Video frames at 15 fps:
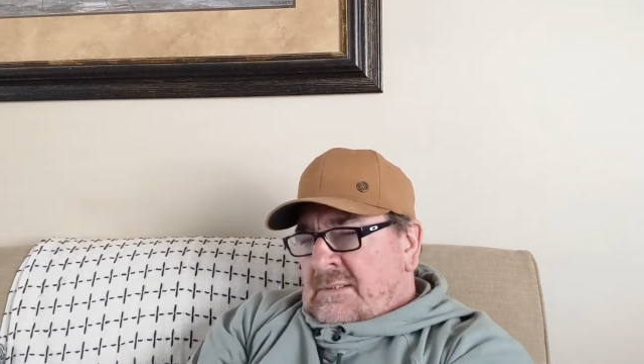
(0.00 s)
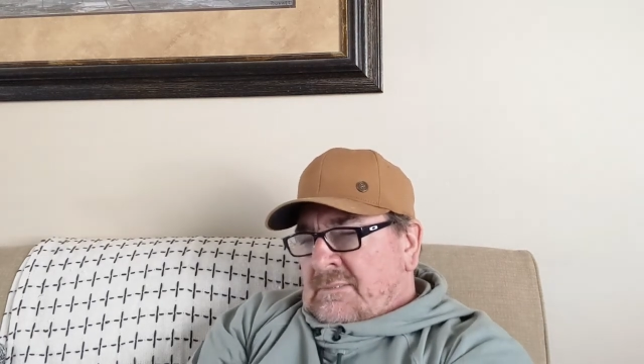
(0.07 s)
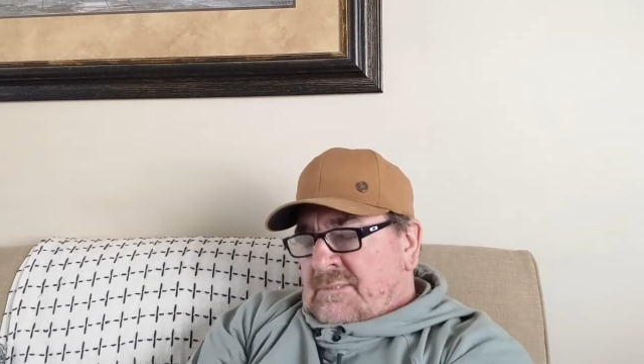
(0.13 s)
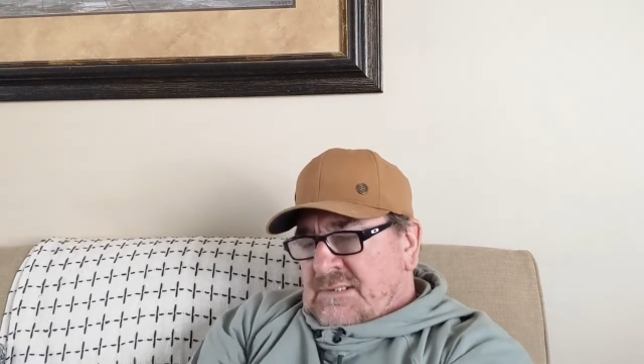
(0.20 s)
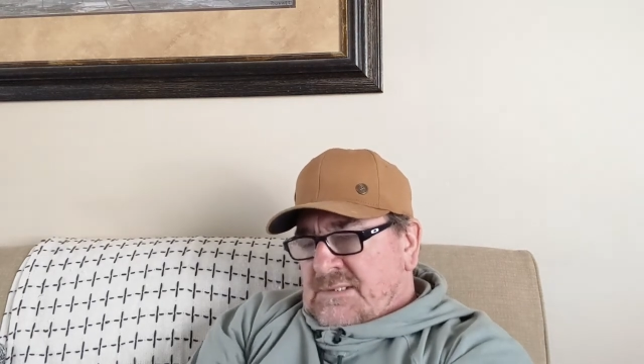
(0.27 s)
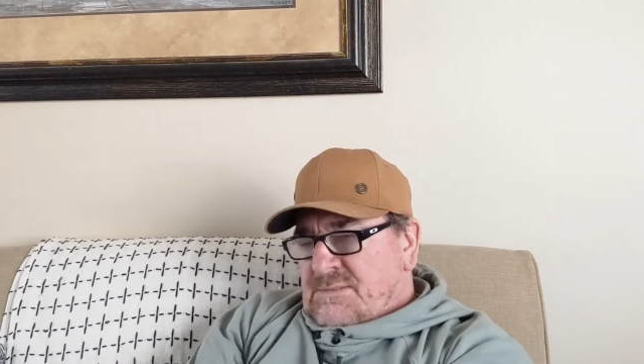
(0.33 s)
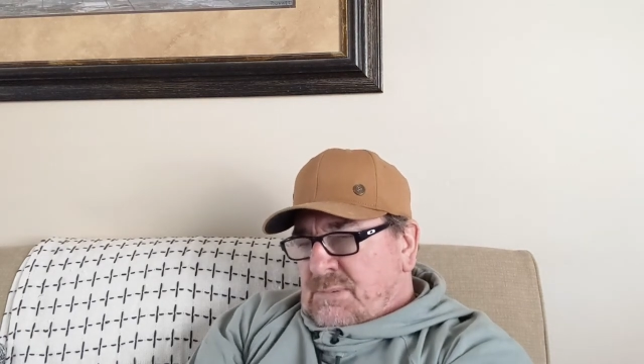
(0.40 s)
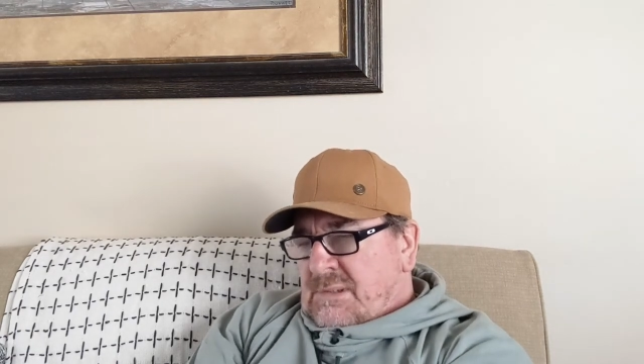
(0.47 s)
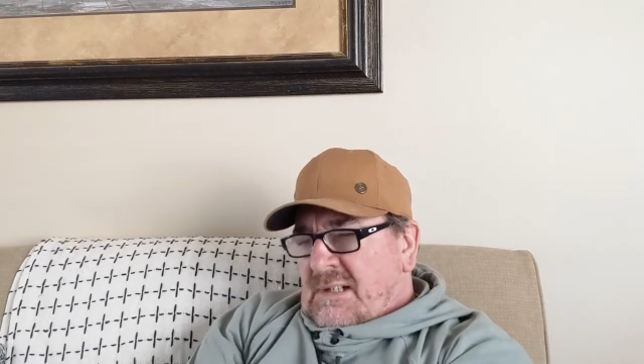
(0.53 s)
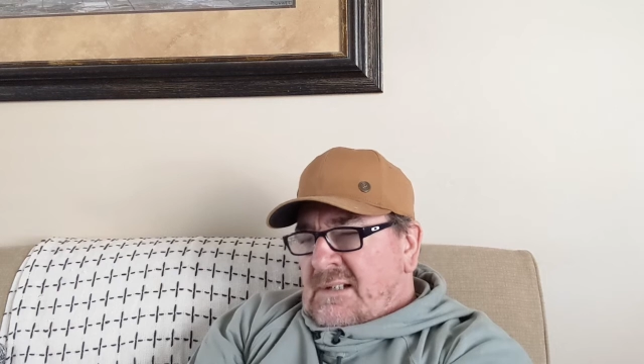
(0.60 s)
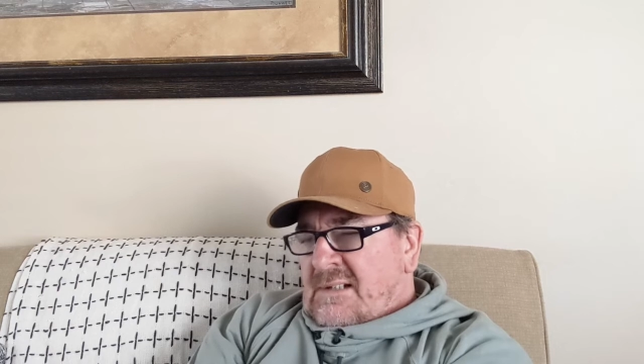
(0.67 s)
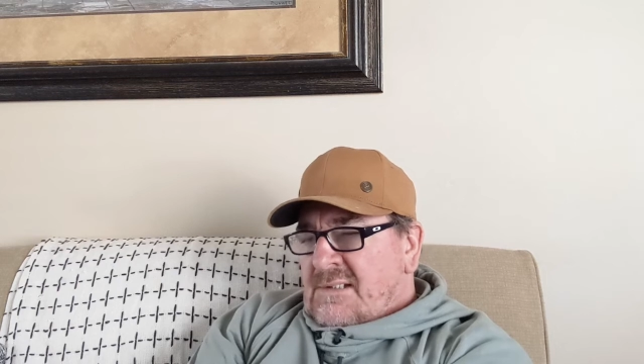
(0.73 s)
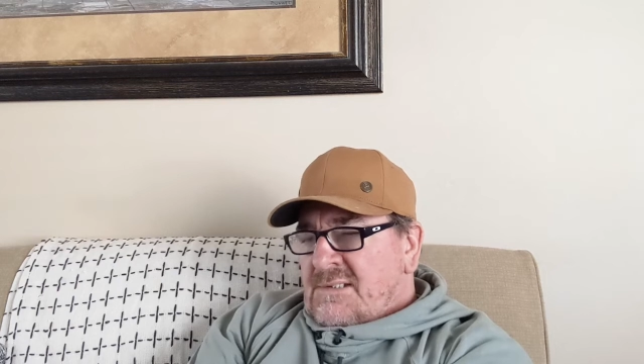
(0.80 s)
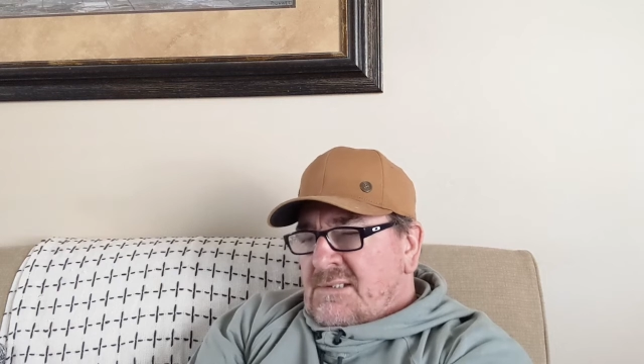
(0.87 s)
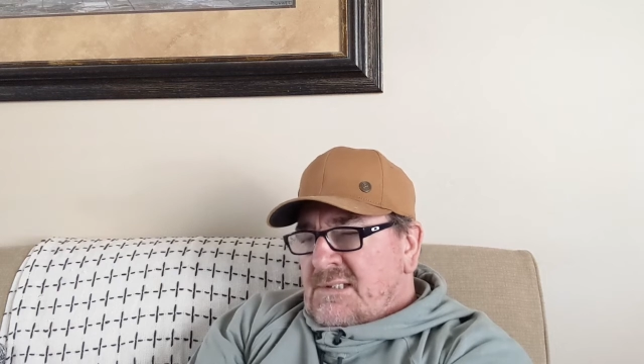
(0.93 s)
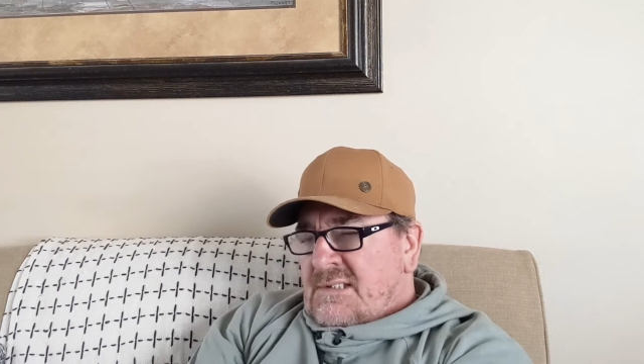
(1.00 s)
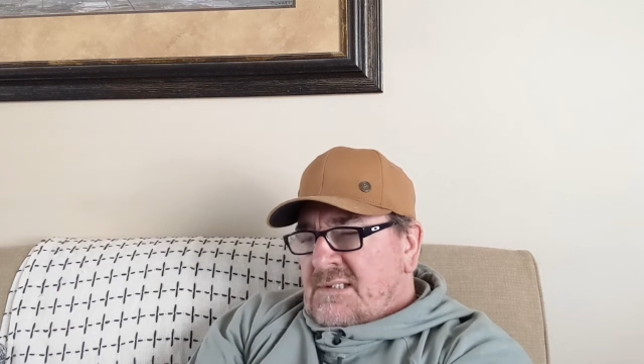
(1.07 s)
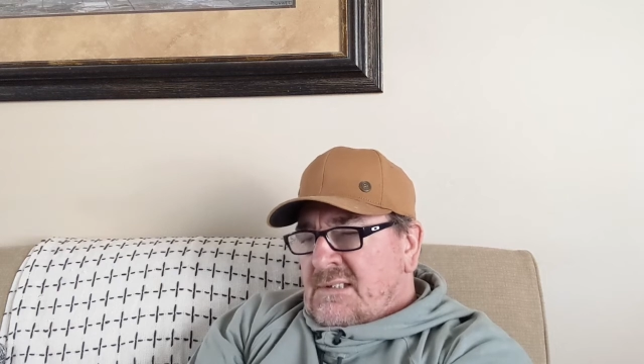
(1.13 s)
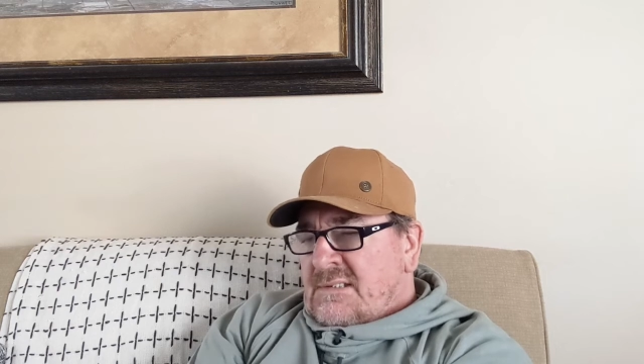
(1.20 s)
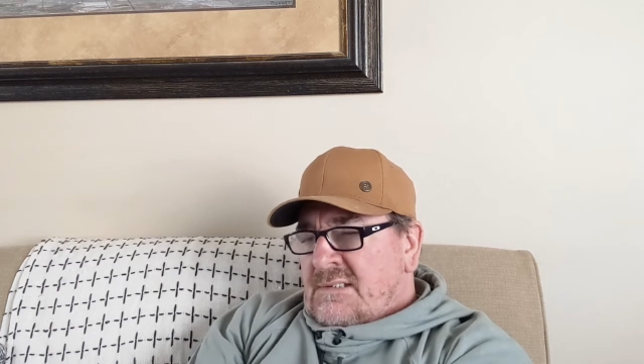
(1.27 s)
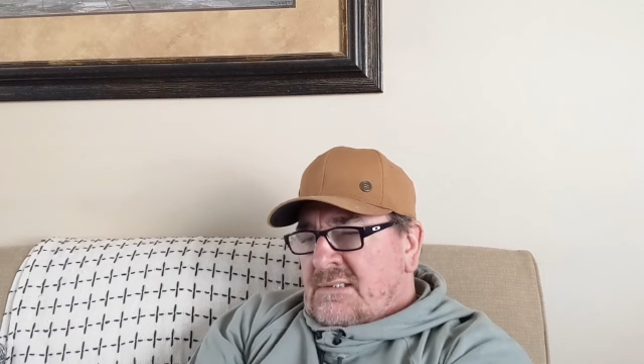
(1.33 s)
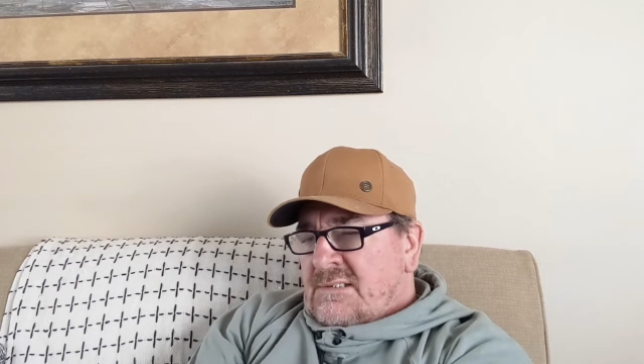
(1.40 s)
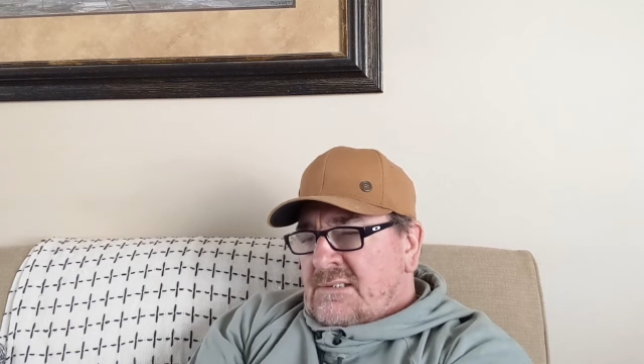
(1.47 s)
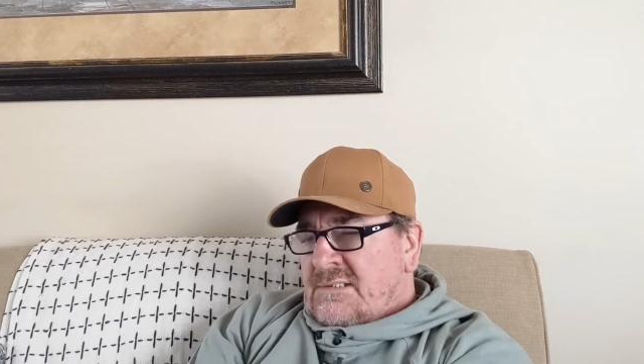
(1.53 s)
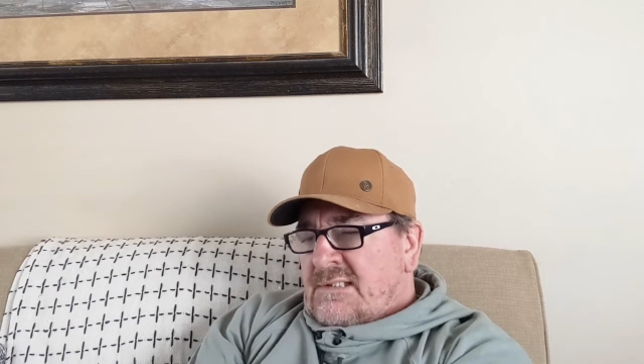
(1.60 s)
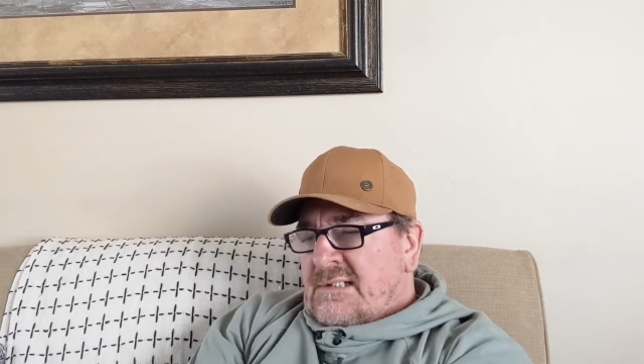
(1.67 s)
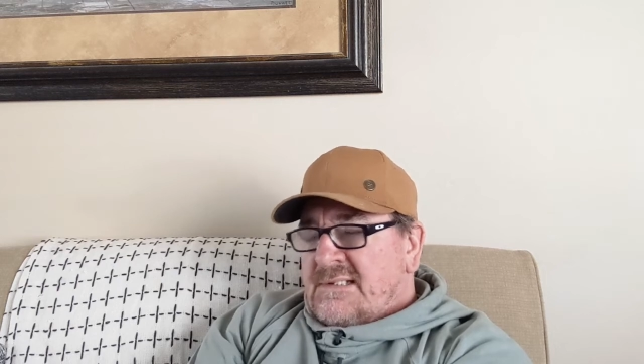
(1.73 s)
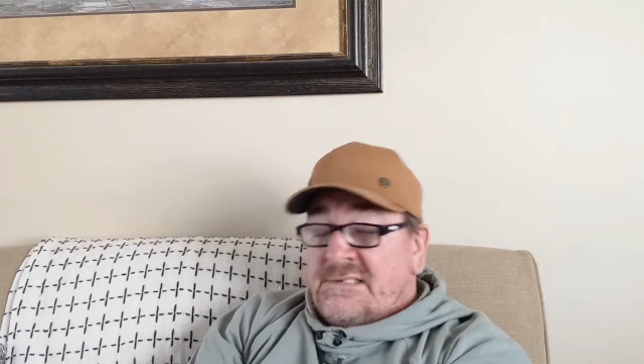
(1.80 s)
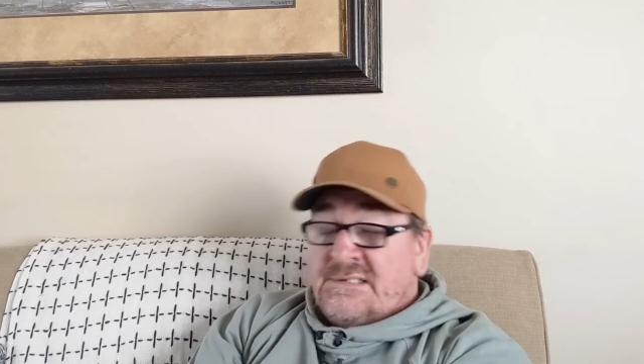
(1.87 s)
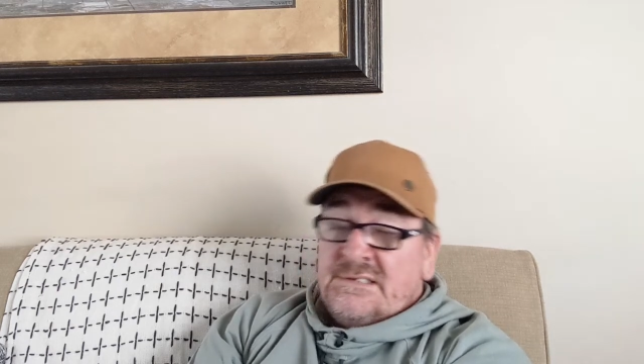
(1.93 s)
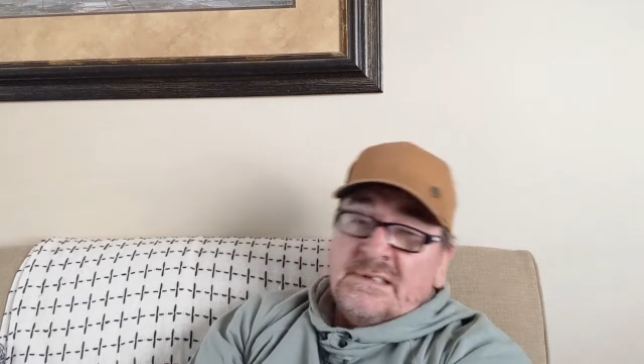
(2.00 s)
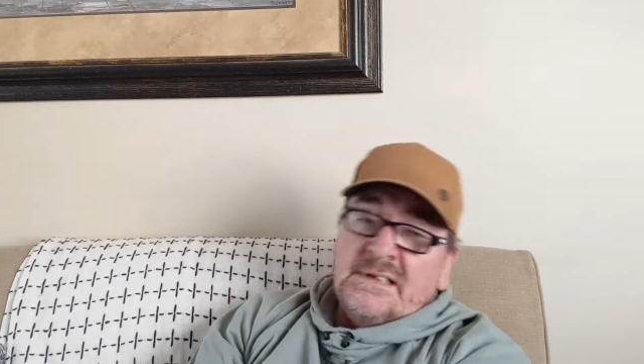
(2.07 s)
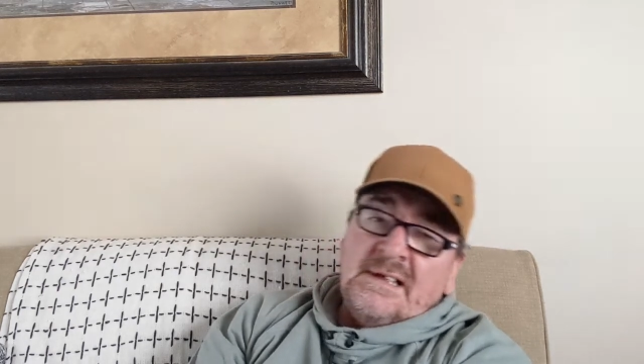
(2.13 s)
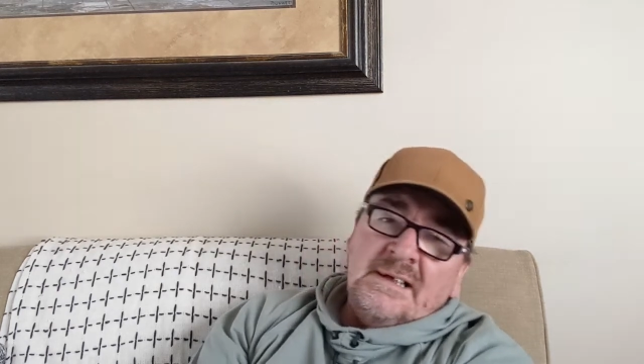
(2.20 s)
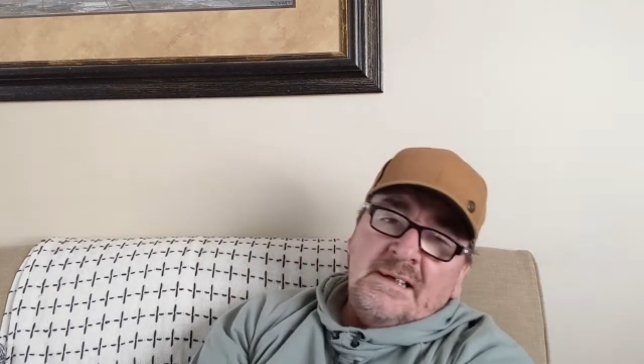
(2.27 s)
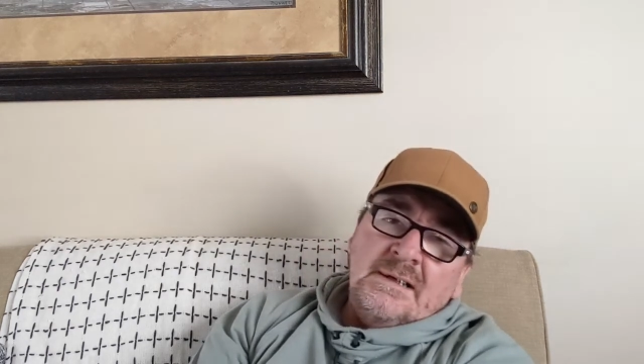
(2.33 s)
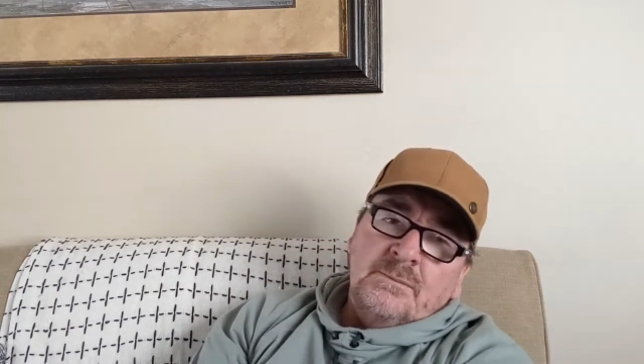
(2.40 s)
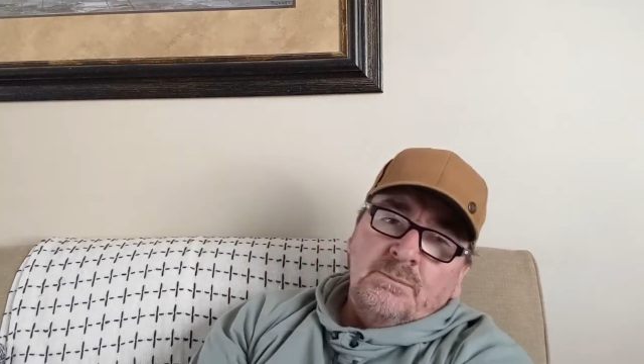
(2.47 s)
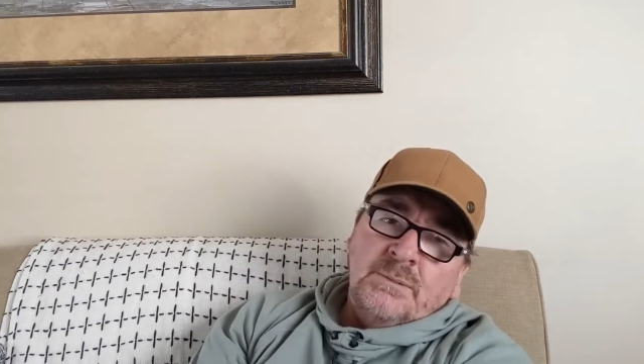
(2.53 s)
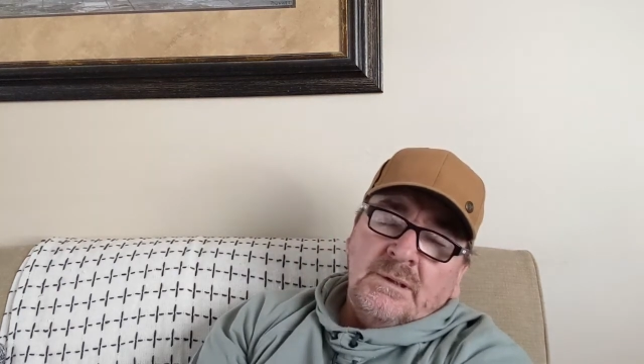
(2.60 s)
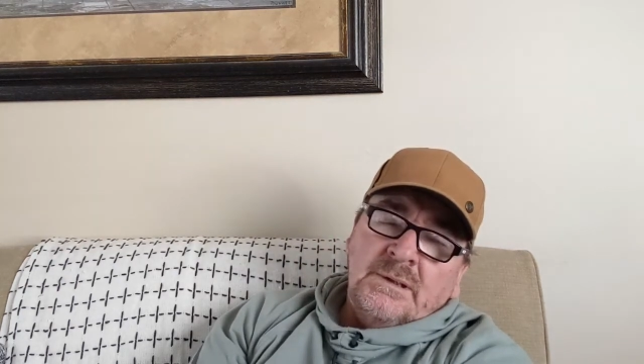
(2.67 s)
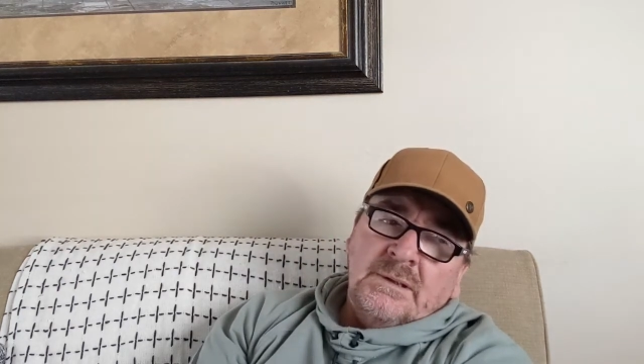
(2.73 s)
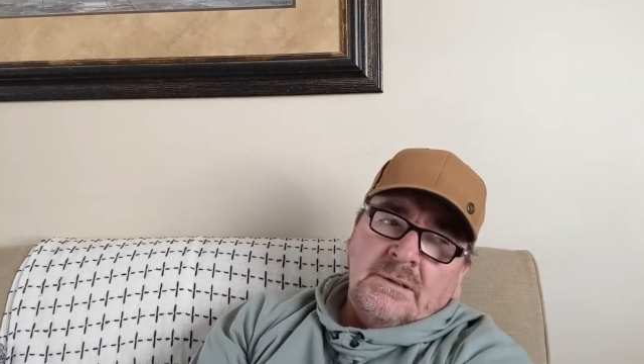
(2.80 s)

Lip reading: The first prize is that slab